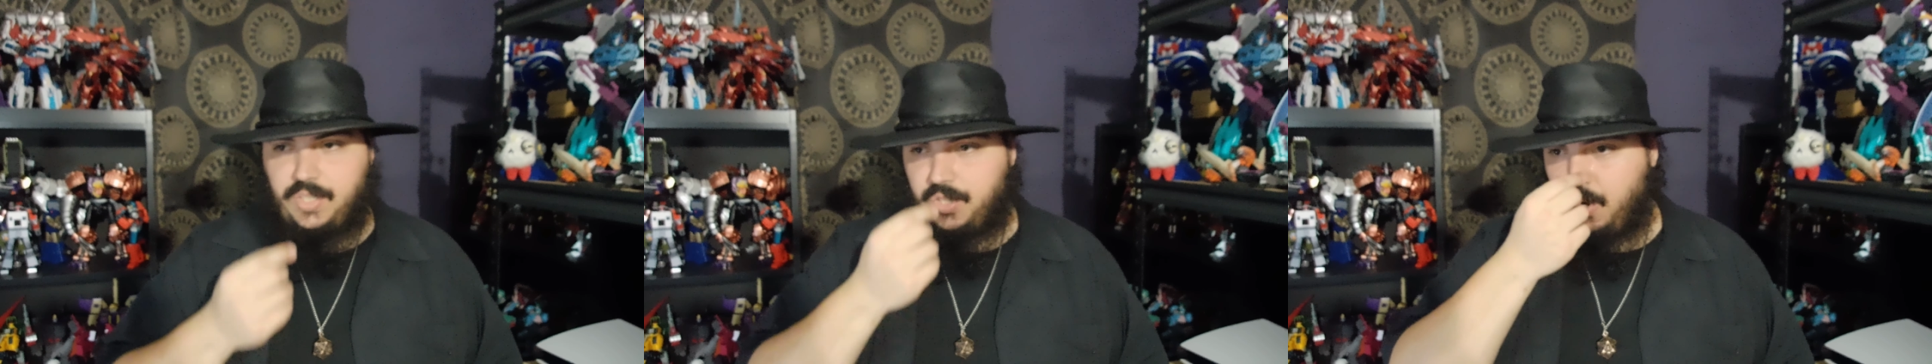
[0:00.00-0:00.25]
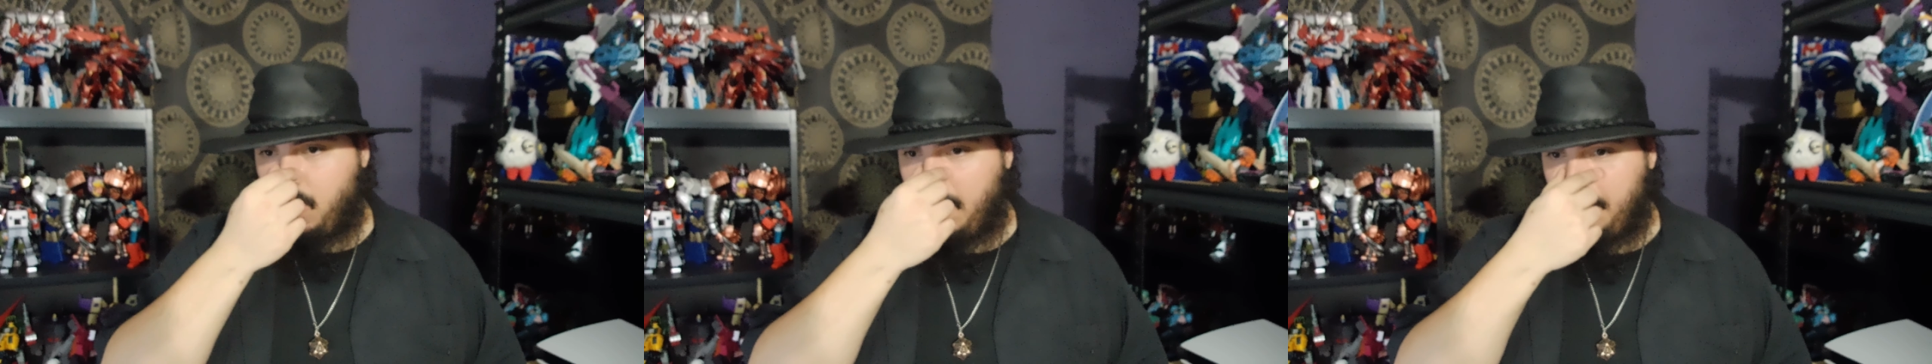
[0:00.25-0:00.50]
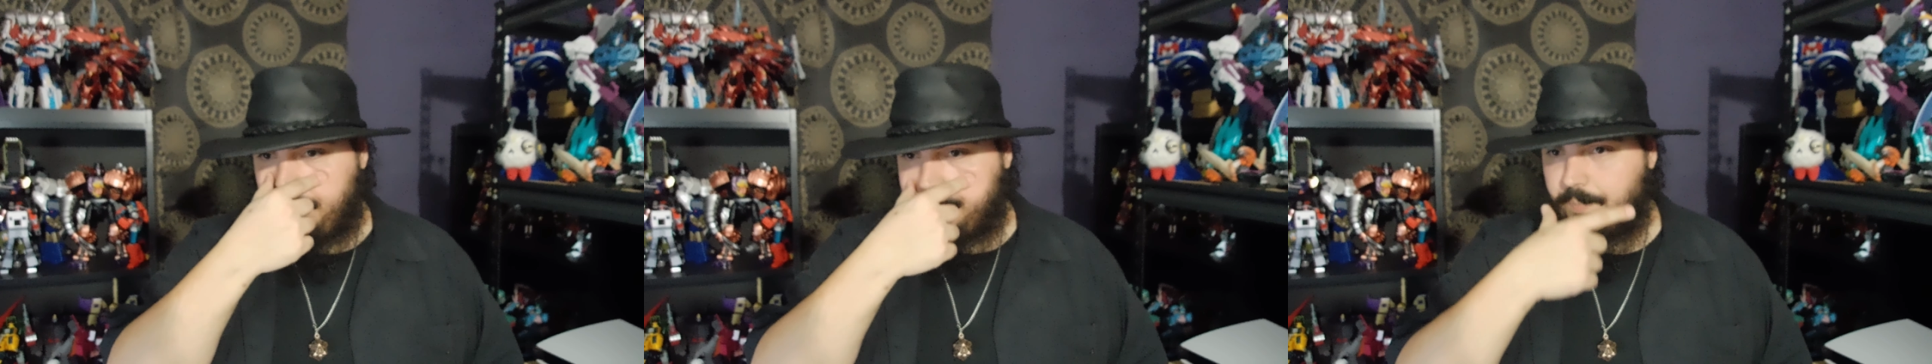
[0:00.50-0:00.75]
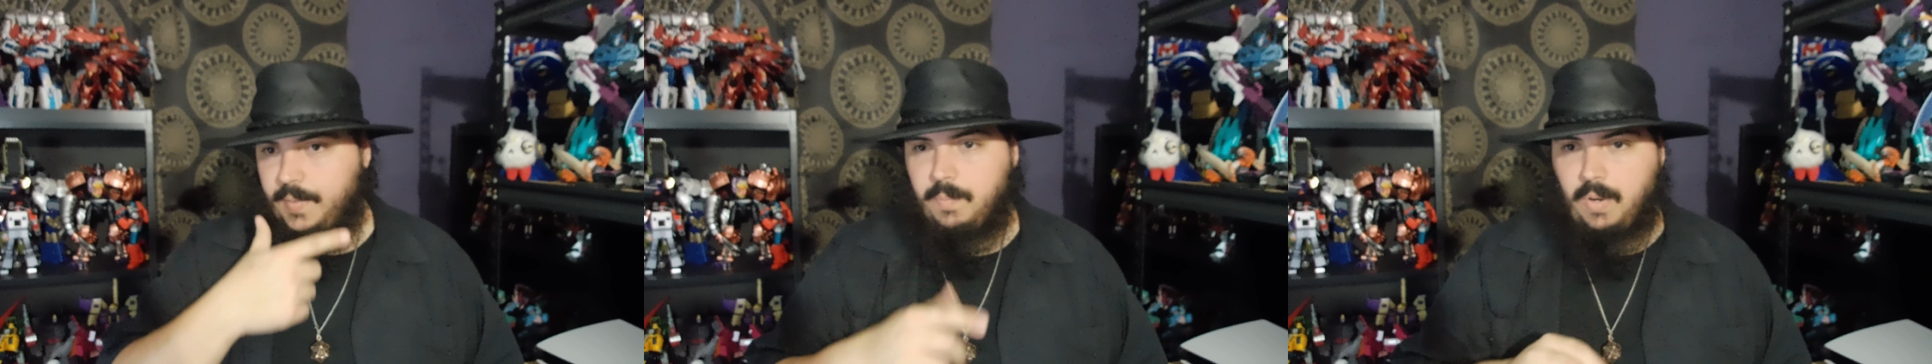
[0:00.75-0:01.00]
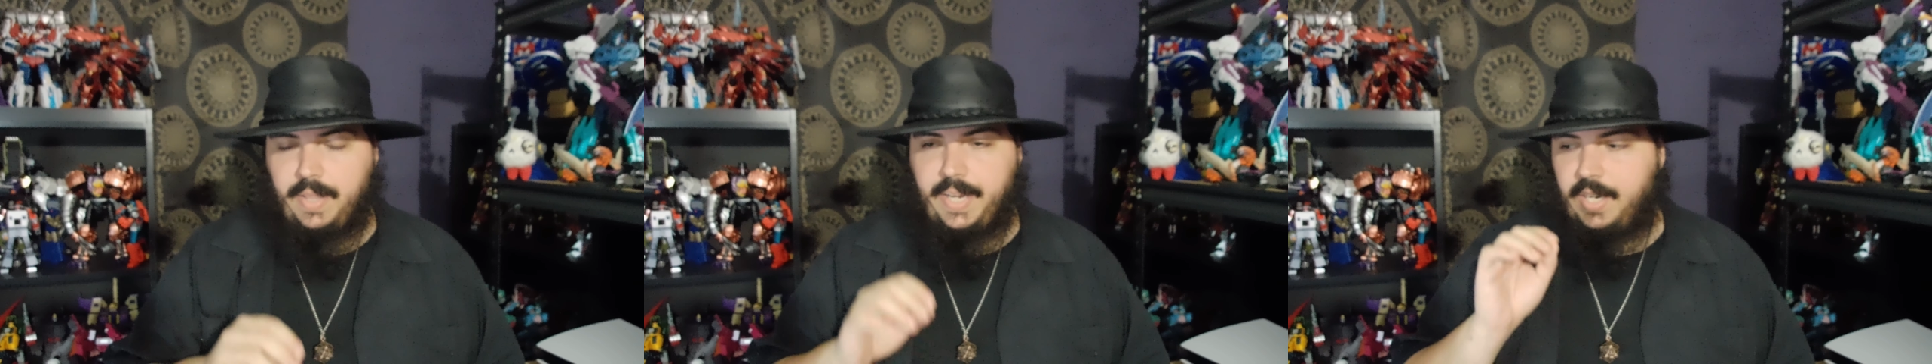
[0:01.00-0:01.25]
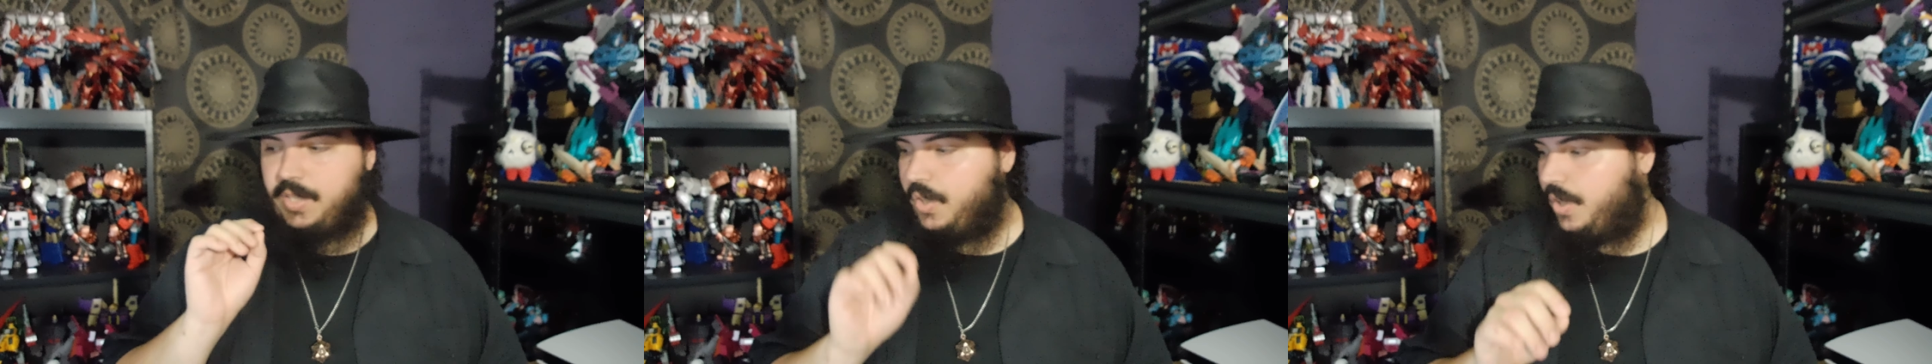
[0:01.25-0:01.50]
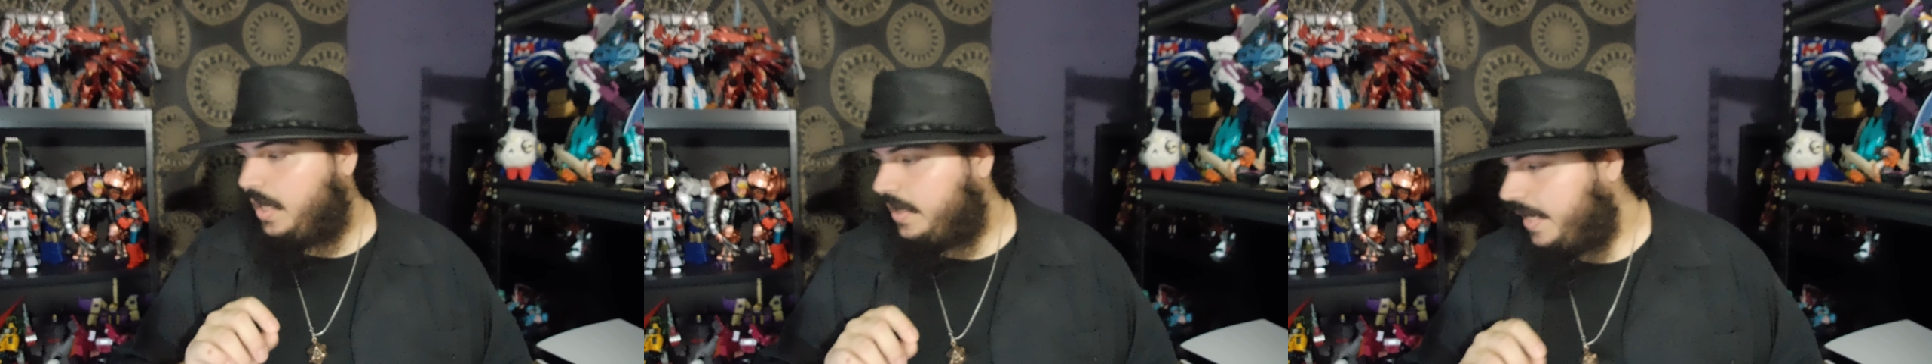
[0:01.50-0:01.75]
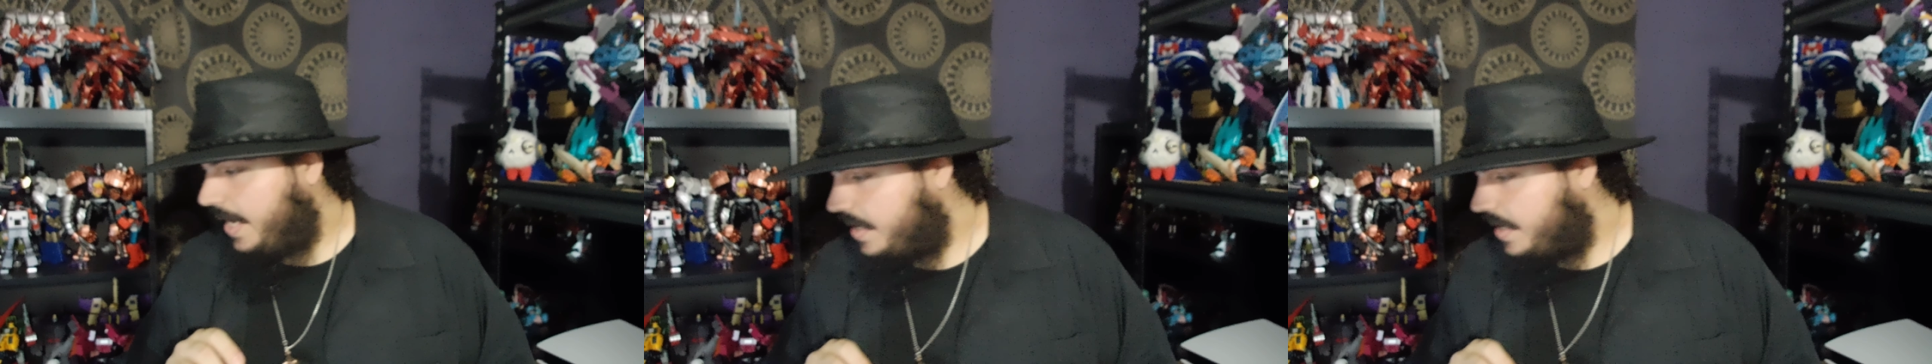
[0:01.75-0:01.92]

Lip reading: stroke. Probably gonna turn on the